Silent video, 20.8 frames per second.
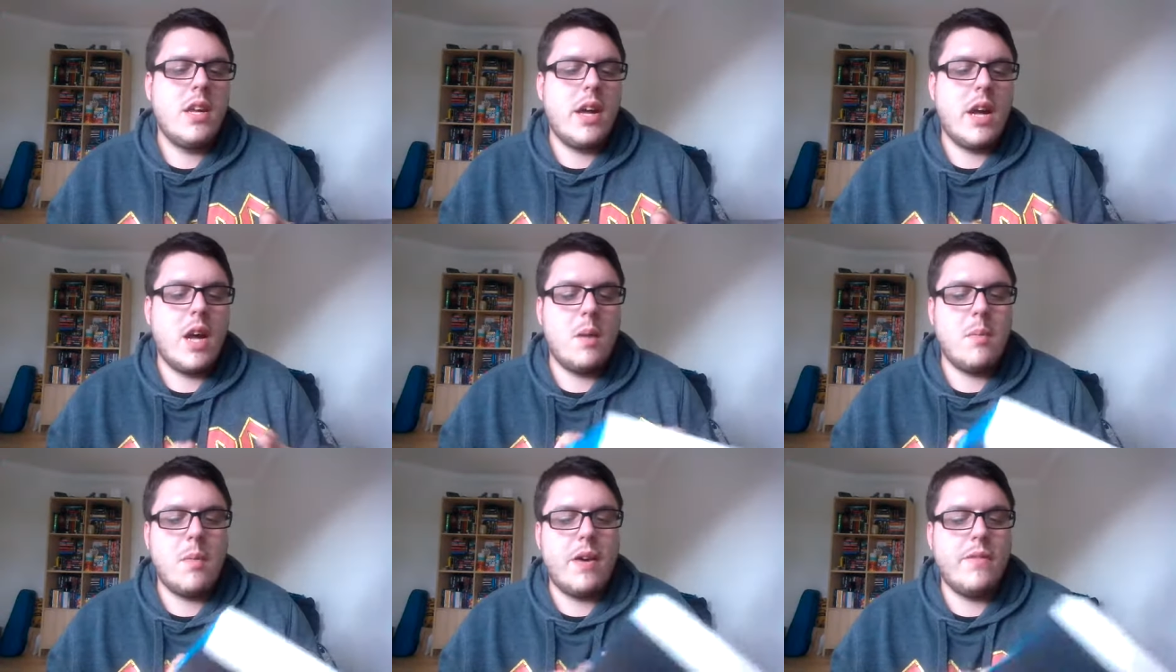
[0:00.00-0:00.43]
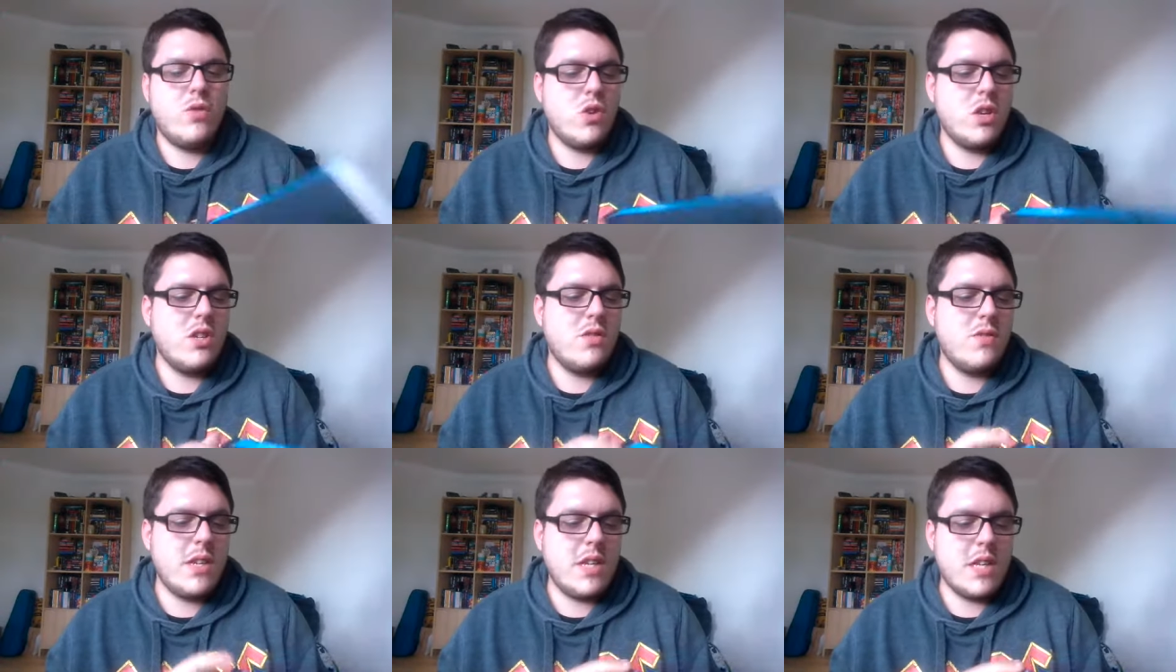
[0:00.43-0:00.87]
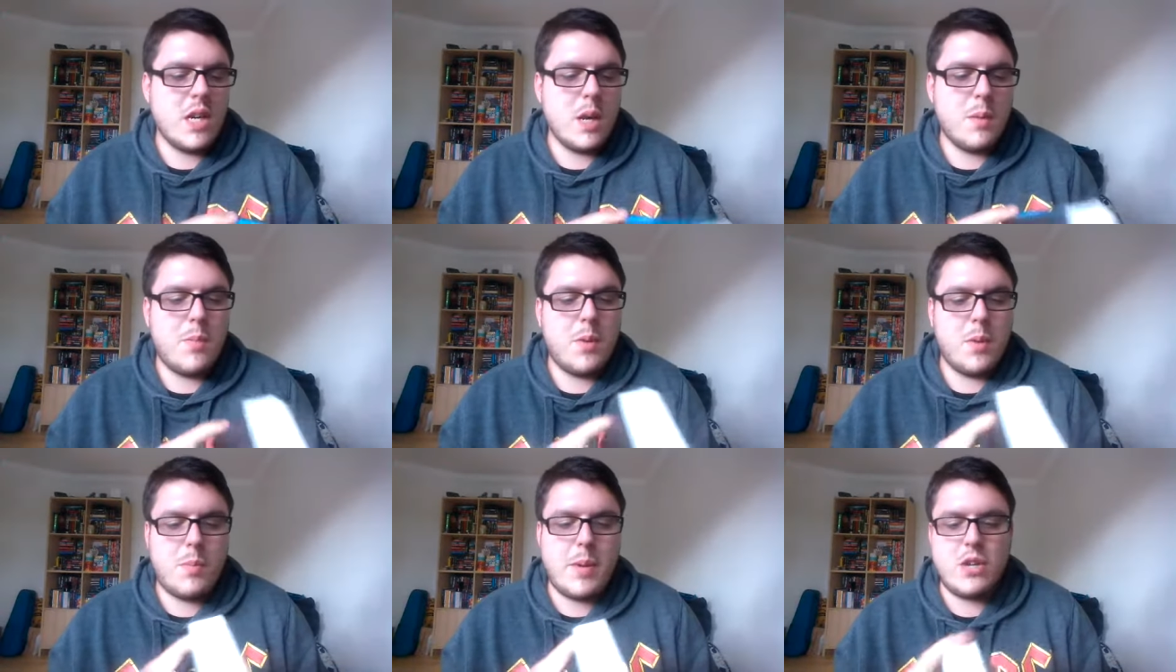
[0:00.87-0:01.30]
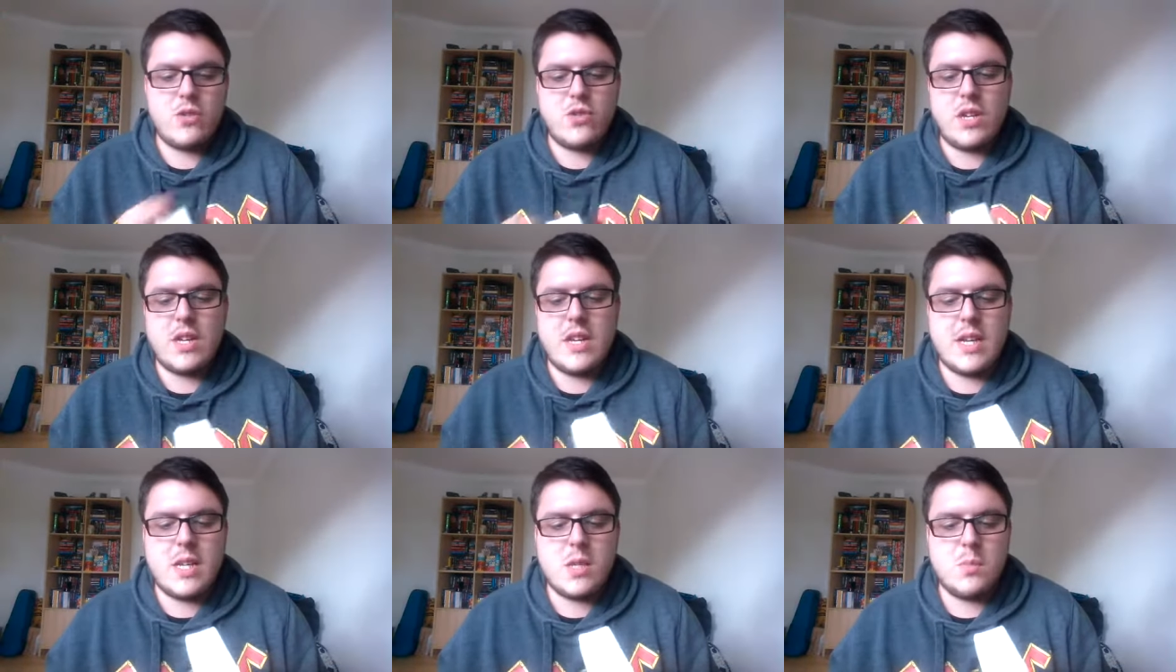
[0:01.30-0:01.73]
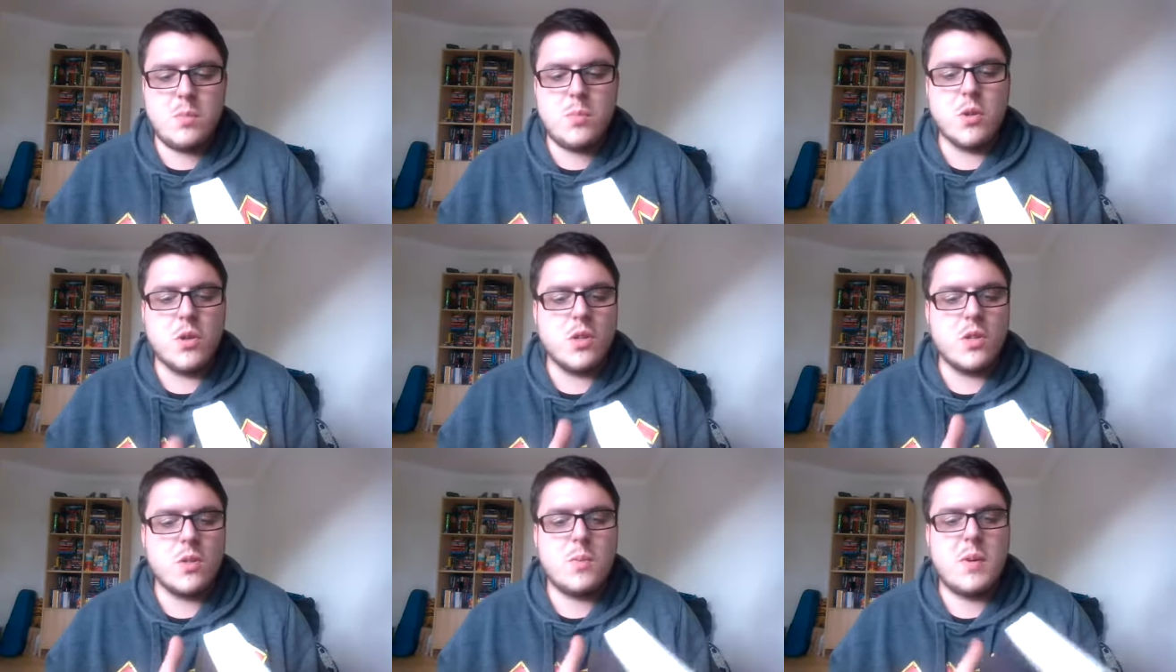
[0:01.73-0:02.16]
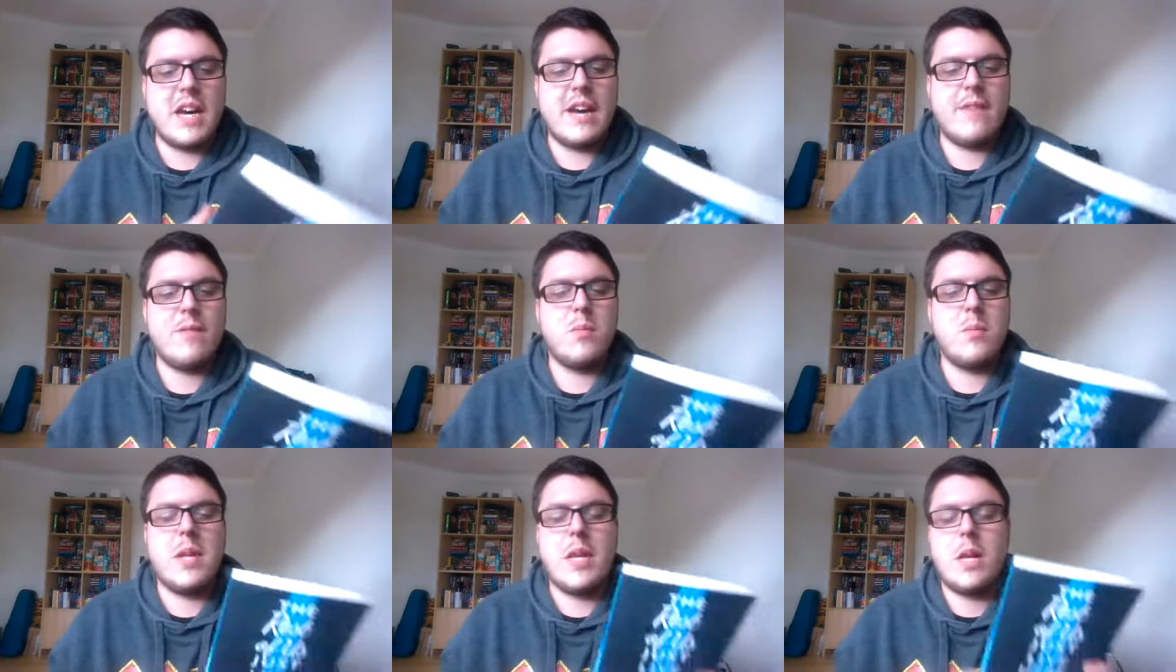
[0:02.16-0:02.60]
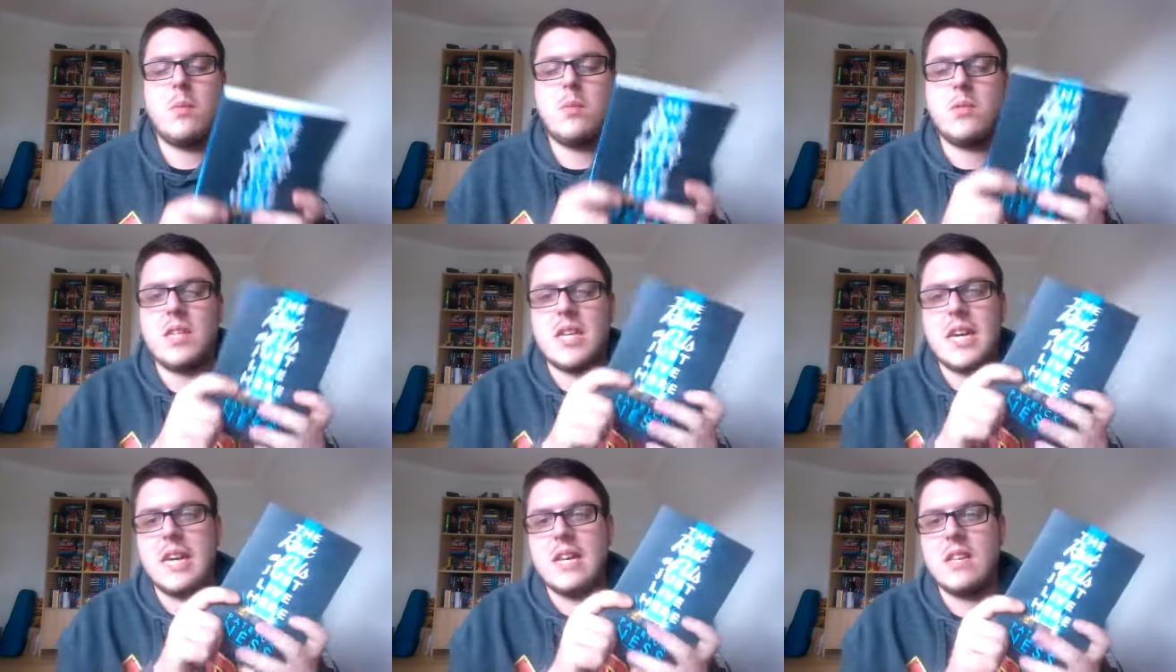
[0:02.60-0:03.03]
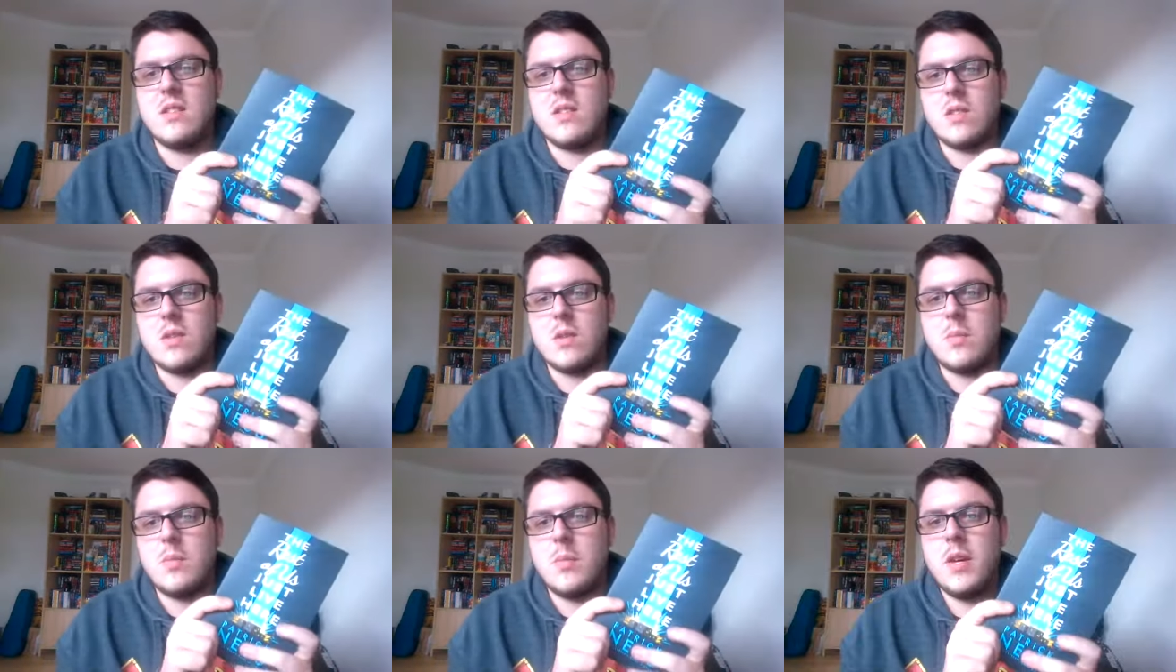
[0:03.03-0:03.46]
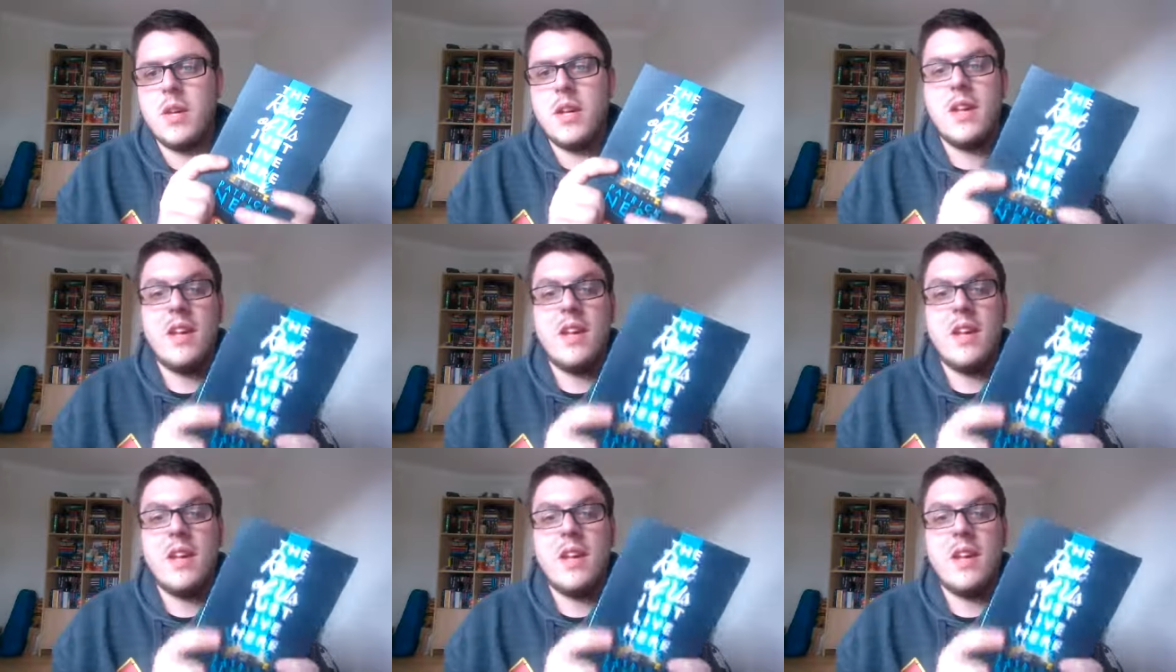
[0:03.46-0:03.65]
Um, I've tried to read a couple of Patrick Ness books, but haven't been able to get into them.